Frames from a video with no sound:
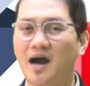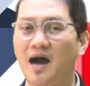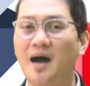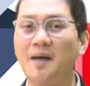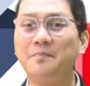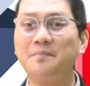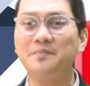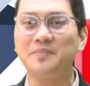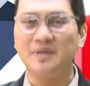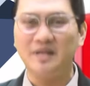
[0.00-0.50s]

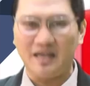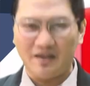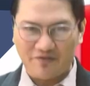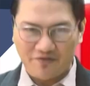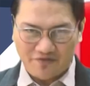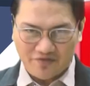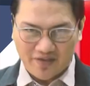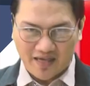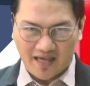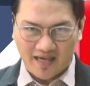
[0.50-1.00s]

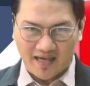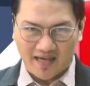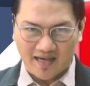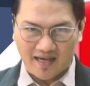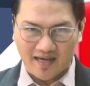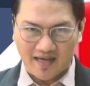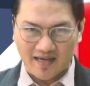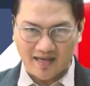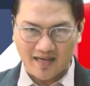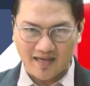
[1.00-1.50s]

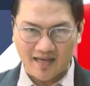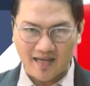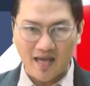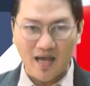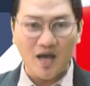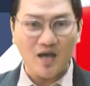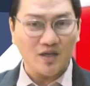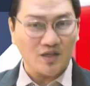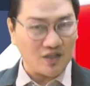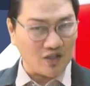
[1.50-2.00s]
uplifting.
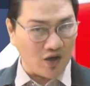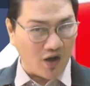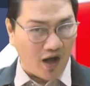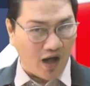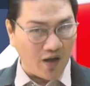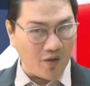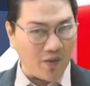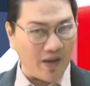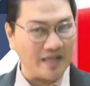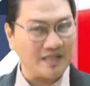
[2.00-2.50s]
So
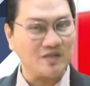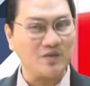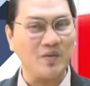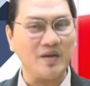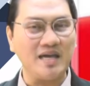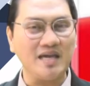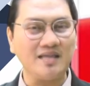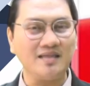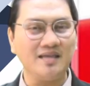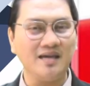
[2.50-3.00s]
always
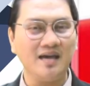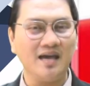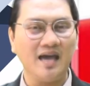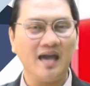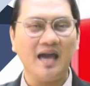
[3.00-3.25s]
read